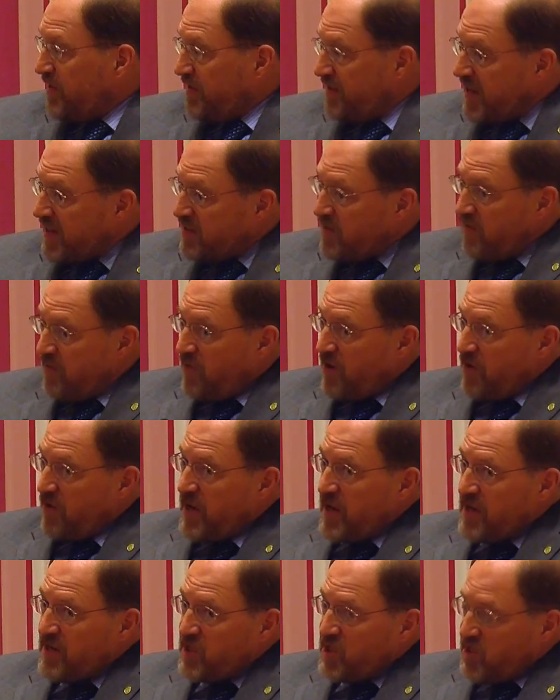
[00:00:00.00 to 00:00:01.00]
That's a
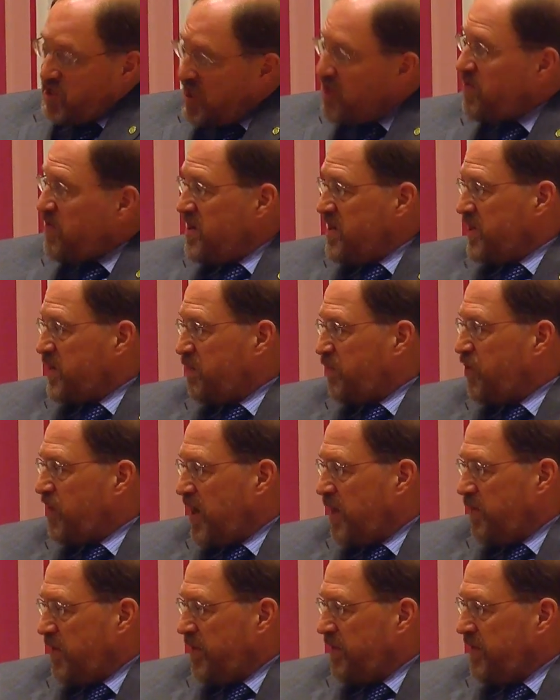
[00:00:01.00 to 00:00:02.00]
very serious
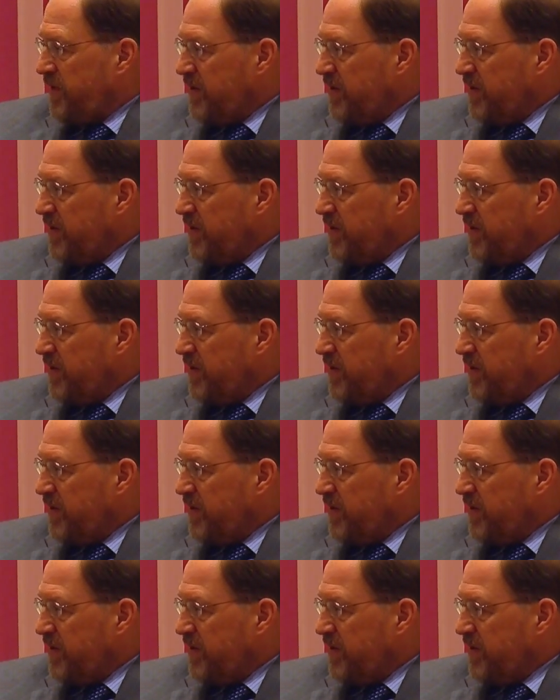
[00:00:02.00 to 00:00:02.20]
problem.